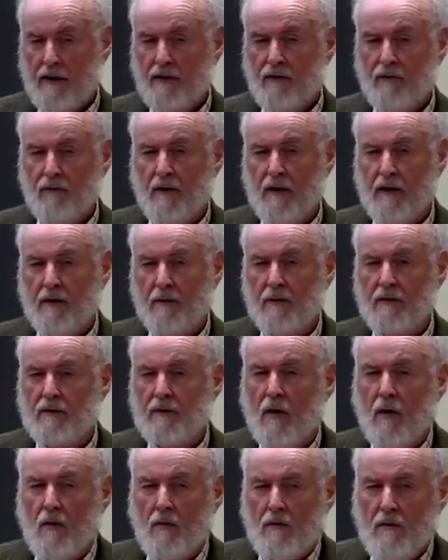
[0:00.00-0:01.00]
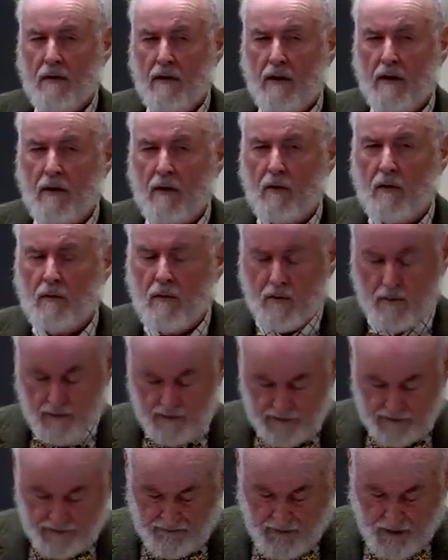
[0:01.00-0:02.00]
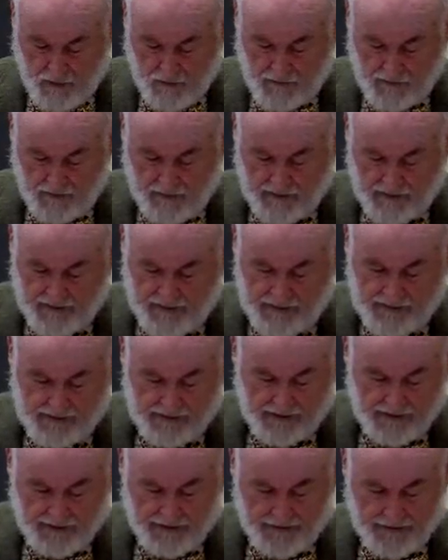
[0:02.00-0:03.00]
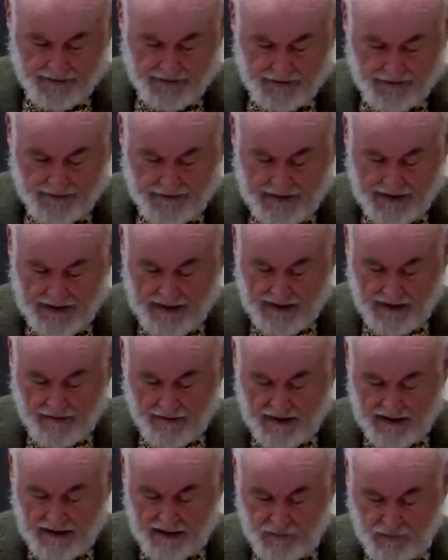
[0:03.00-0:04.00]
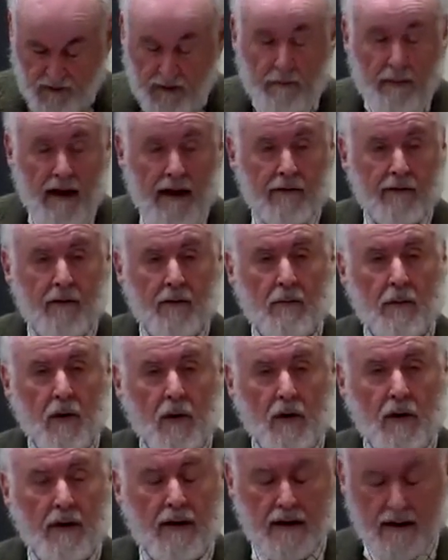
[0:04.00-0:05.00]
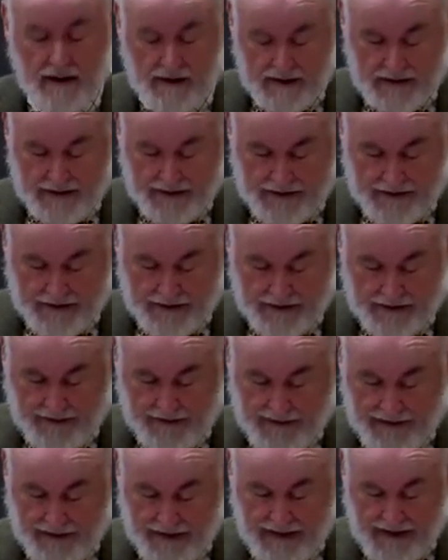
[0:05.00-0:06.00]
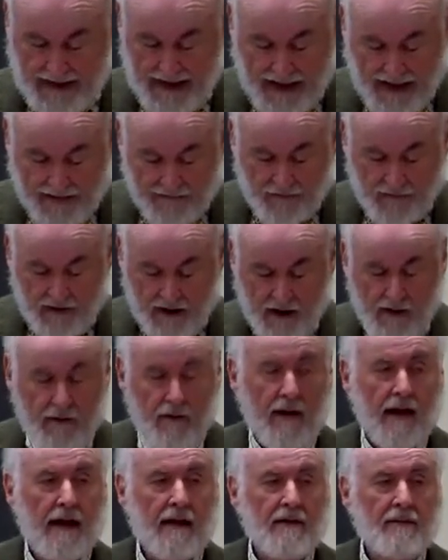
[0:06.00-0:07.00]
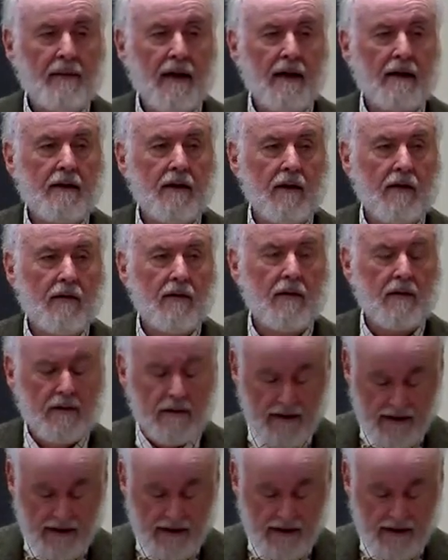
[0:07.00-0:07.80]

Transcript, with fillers: is free to us only in our role as motorists because we pay for parking in every other aspect of our